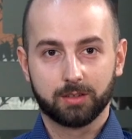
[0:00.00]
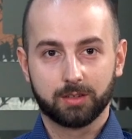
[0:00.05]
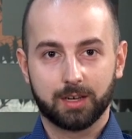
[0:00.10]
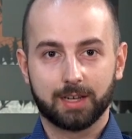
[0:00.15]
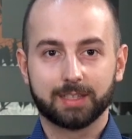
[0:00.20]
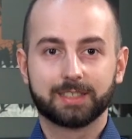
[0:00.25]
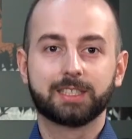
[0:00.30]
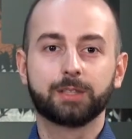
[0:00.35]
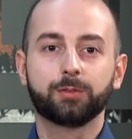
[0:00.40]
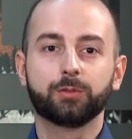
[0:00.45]

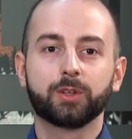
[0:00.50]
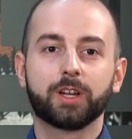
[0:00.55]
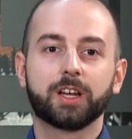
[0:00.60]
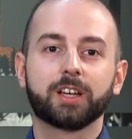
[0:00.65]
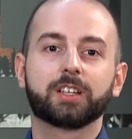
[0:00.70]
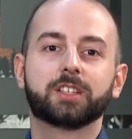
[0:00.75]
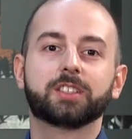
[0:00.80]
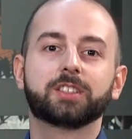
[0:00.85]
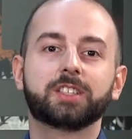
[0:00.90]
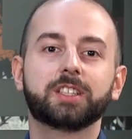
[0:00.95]
As
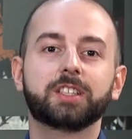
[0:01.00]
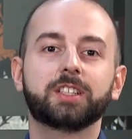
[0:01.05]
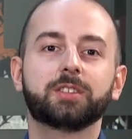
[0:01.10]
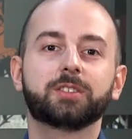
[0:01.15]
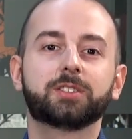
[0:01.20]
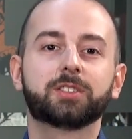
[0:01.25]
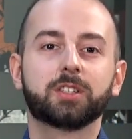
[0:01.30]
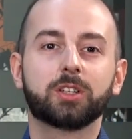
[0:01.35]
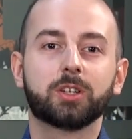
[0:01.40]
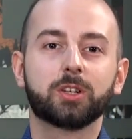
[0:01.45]
CivilNet
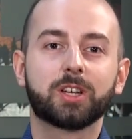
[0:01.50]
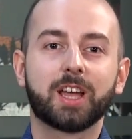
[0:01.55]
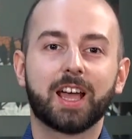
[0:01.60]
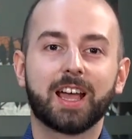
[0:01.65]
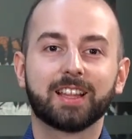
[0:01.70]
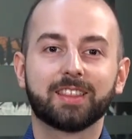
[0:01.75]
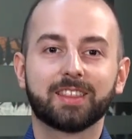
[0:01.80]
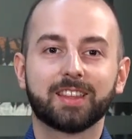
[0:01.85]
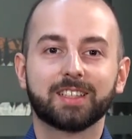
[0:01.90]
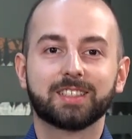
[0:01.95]
continues to look
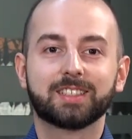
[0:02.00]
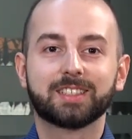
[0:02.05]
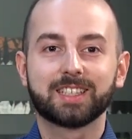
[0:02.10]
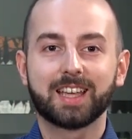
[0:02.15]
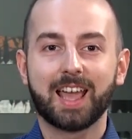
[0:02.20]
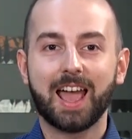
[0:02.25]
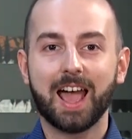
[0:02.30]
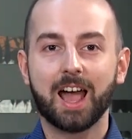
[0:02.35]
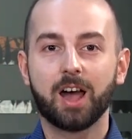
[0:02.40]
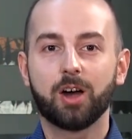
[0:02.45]
at this
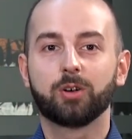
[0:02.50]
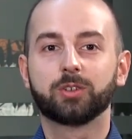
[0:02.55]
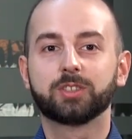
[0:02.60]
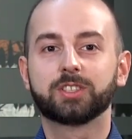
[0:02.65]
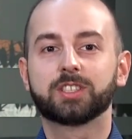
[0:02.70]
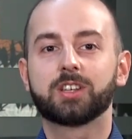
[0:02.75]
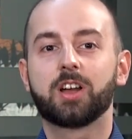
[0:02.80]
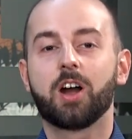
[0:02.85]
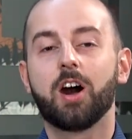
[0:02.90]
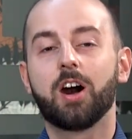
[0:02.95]

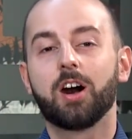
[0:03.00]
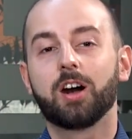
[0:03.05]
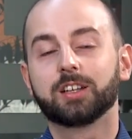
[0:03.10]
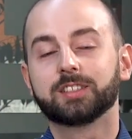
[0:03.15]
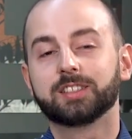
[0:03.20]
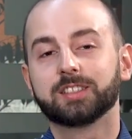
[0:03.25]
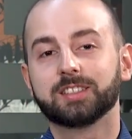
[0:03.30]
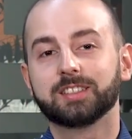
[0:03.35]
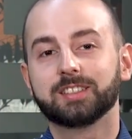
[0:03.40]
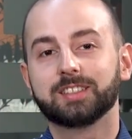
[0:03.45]
Cow's
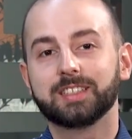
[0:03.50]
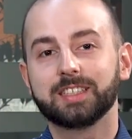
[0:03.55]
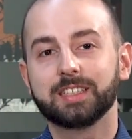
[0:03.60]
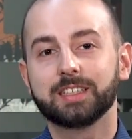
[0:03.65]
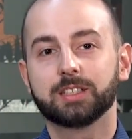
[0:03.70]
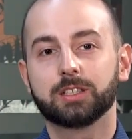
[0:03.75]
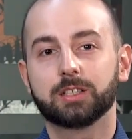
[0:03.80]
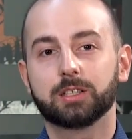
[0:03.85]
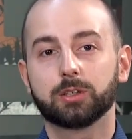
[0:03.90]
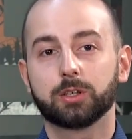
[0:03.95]
Garden
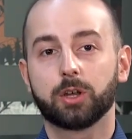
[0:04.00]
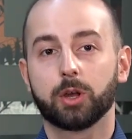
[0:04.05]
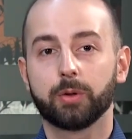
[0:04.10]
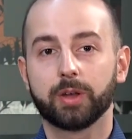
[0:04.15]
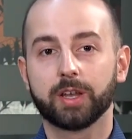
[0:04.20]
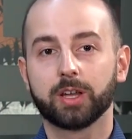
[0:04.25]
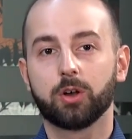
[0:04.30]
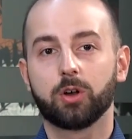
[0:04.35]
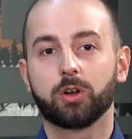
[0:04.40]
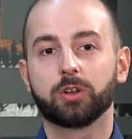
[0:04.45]
deal
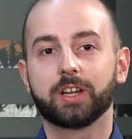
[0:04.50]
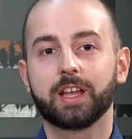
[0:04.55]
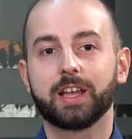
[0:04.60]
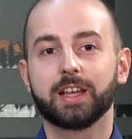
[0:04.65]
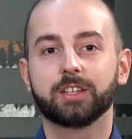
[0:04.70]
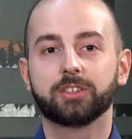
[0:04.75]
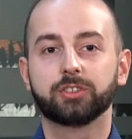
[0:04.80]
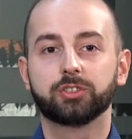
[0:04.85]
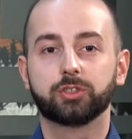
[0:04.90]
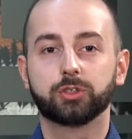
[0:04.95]
going on
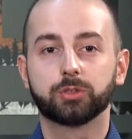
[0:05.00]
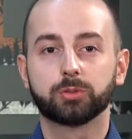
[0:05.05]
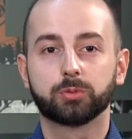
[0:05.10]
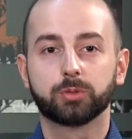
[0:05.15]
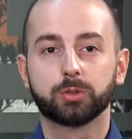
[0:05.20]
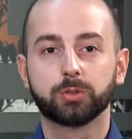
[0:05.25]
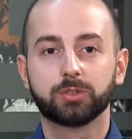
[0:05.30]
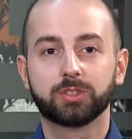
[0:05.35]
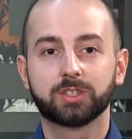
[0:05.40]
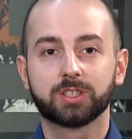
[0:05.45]
in
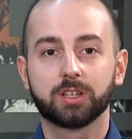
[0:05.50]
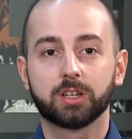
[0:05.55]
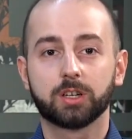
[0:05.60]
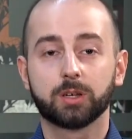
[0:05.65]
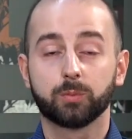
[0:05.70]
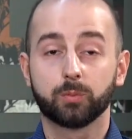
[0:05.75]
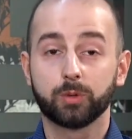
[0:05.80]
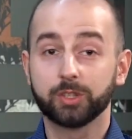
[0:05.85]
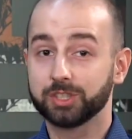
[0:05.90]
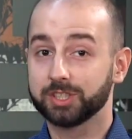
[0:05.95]

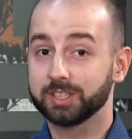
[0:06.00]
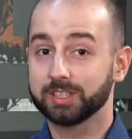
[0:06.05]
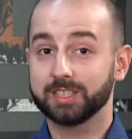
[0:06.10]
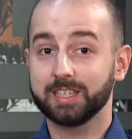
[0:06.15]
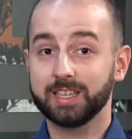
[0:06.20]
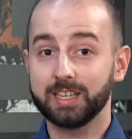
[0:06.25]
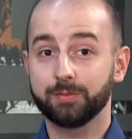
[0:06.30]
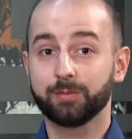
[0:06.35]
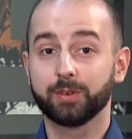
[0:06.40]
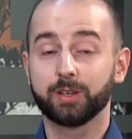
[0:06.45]
Jerusalem, which has
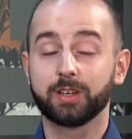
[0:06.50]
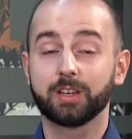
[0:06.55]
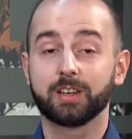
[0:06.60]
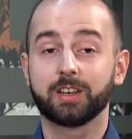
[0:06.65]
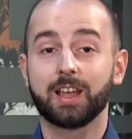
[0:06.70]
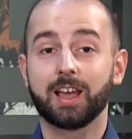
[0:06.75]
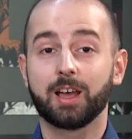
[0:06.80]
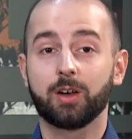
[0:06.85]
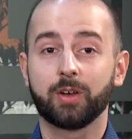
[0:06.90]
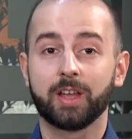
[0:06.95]
even
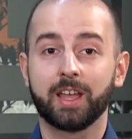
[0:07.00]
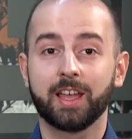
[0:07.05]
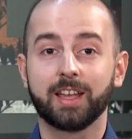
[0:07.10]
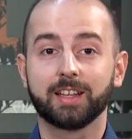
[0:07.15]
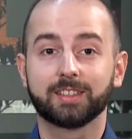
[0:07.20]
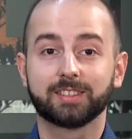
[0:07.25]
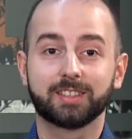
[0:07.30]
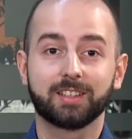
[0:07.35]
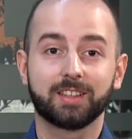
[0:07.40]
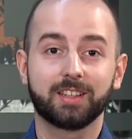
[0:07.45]
now
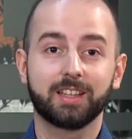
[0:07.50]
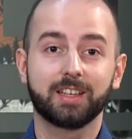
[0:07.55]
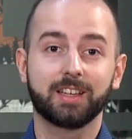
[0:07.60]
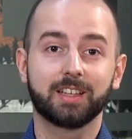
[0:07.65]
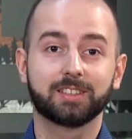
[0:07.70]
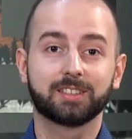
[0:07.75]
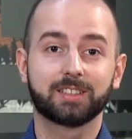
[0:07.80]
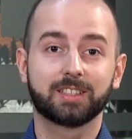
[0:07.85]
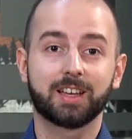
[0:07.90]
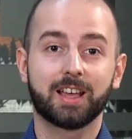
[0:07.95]
hit the
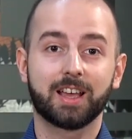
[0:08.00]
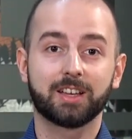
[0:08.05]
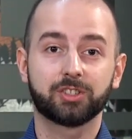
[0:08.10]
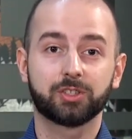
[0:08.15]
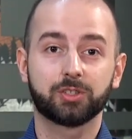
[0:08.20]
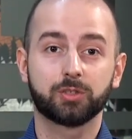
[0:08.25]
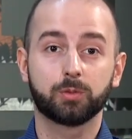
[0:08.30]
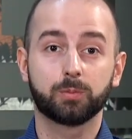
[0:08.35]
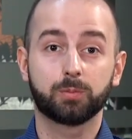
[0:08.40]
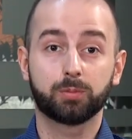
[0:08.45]

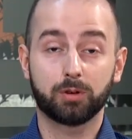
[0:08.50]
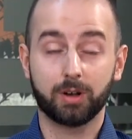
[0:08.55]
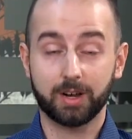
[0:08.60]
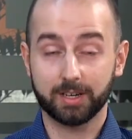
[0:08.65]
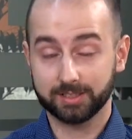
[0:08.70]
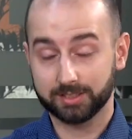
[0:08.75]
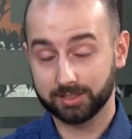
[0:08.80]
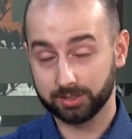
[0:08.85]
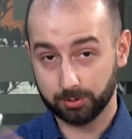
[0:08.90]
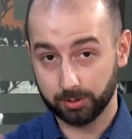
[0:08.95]
international
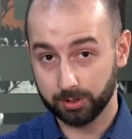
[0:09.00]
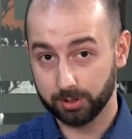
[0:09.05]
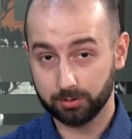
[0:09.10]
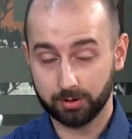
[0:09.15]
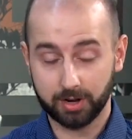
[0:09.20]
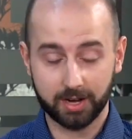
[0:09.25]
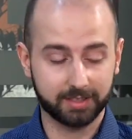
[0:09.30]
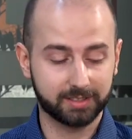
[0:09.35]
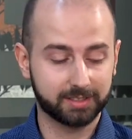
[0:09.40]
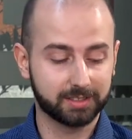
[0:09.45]
press to a
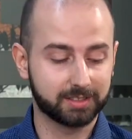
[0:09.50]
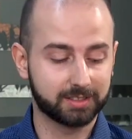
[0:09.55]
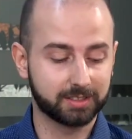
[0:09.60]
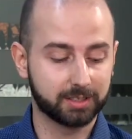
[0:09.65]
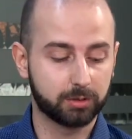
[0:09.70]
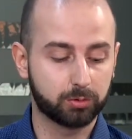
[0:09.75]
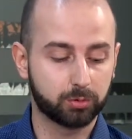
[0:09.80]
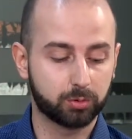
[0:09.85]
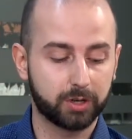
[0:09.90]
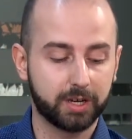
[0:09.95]
greater
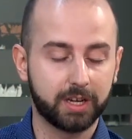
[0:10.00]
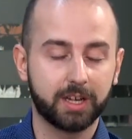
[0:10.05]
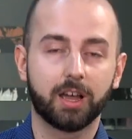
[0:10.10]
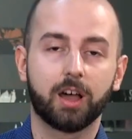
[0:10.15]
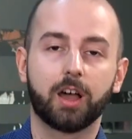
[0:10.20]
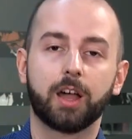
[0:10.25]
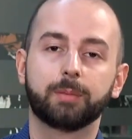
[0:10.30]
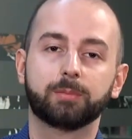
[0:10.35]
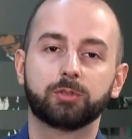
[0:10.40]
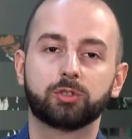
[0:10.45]
degree,
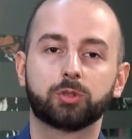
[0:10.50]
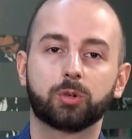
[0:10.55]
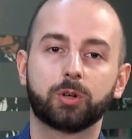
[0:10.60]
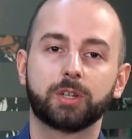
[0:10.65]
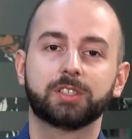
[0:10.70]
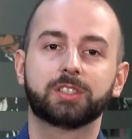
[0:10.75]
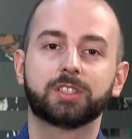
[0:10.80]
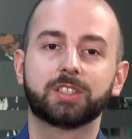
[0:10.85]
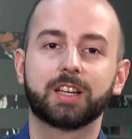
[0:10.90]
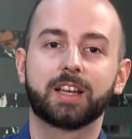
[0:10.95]
I'm
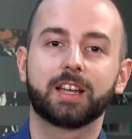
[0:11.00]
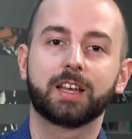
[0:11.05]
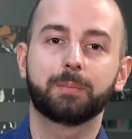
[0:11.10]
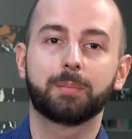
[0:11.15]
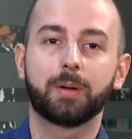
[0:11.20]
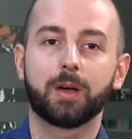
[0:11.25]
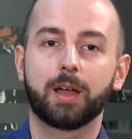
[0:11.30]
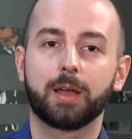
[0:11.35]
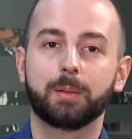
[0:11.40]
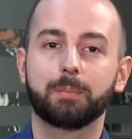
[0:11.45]
joined today
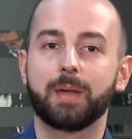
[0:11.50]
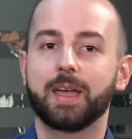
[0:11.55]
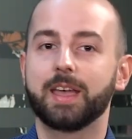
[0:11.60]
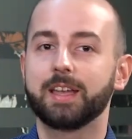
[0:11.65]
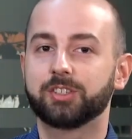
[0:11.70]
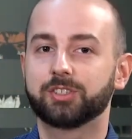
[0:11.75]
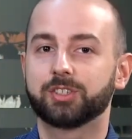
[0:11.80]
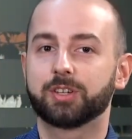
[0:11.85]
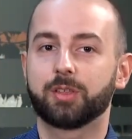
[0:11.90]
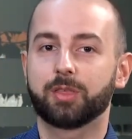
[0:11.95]
by
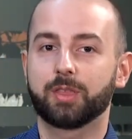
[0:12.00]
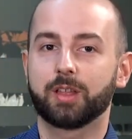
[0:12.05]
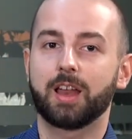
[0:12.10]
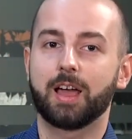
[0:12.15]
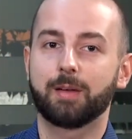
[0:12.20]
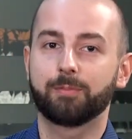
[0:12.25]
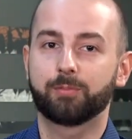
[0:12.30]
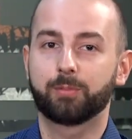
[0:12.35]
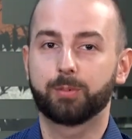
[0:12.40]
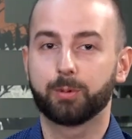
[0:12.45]
major
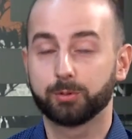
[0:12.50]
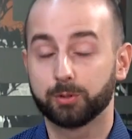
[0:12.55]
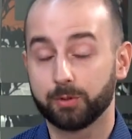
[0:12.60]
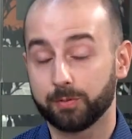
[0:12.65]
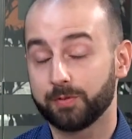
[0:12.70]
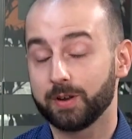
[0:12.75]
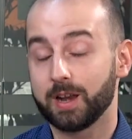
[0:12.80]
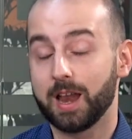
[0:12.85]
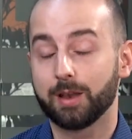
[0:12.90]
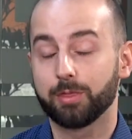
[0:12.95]

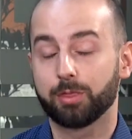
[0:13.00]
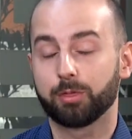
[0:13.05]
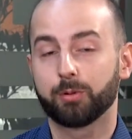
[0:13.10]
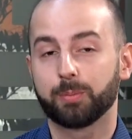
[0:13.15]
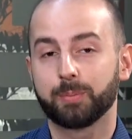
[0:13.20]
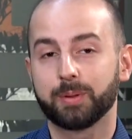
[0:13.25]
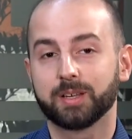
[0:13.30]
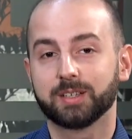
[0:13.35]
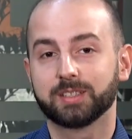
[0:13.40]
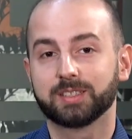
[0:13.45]

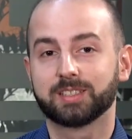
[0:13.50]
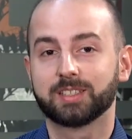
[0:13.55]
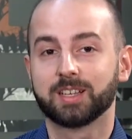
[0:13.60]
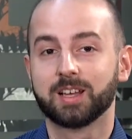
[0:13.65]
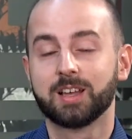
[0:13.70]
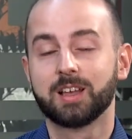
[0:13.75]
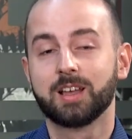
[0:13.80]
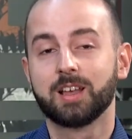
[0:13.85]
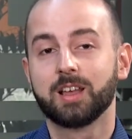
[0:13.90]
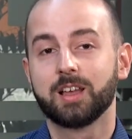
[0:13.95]
philanthropist
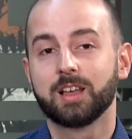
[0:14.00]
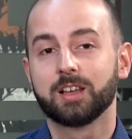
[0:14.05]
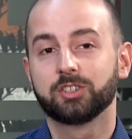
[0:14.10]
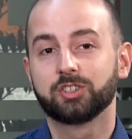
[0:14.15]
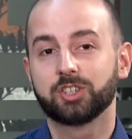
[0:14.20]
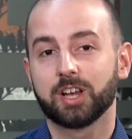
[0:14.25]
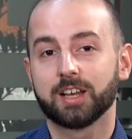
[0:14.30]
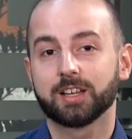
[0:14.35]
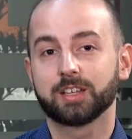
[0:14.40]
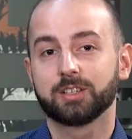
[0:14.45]

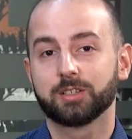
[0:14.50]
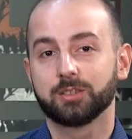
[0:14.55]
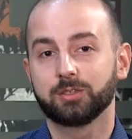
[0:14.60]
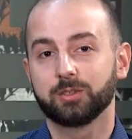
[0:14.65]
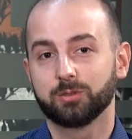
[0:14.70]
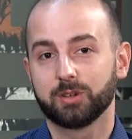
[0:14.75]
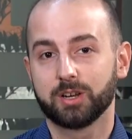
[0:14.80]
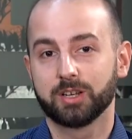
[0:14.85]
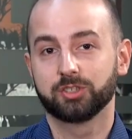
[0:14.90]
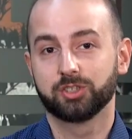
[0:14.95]
Jack
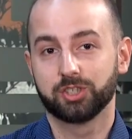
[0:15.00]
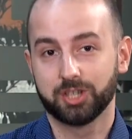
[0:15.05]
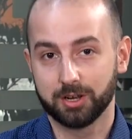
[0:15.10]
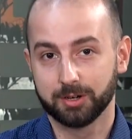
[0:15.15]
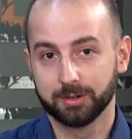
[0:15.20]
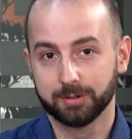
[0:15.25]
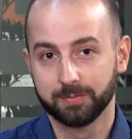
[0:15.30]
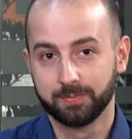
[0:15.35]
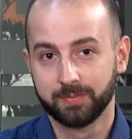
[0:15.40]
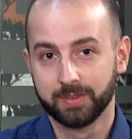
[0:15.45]

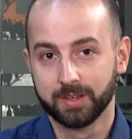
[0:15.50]
Youredjian.